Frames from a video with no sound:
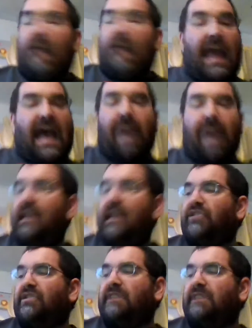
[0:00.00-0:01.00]

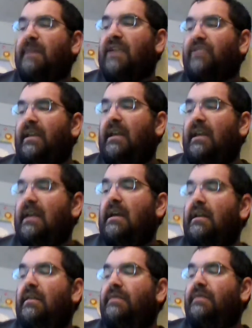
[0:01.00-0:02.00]
Abolition especially.
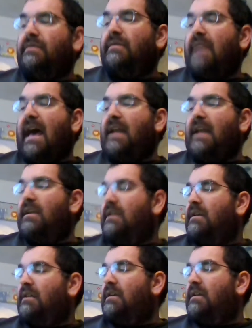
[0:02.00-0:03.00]
That
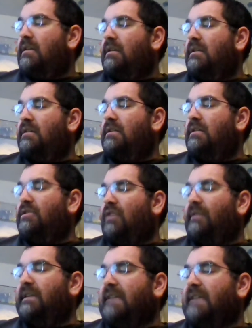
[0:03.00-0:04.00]

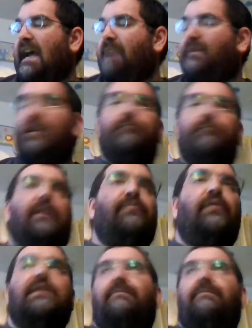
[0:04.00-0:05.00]
during this time period, people
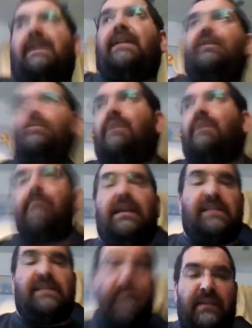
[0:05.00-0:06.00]
are debating what it
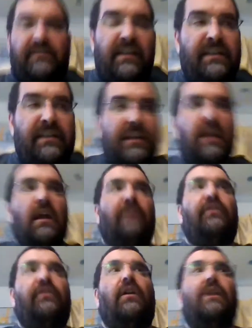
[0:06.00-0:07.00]
means to be a citizen.
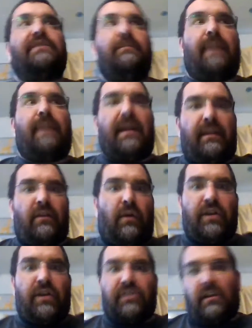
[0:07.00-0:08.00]
They're also debating the
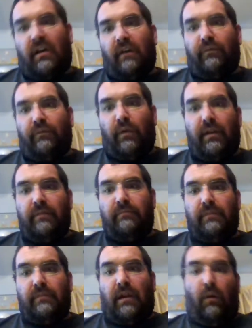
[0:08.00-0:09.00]
question of what
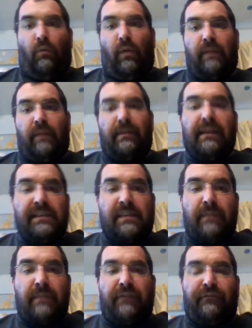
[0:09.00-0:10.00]
it means
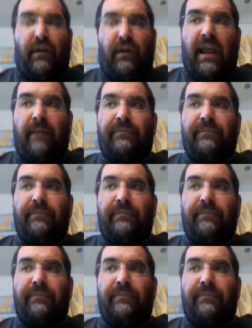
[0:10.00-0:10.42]
to be free.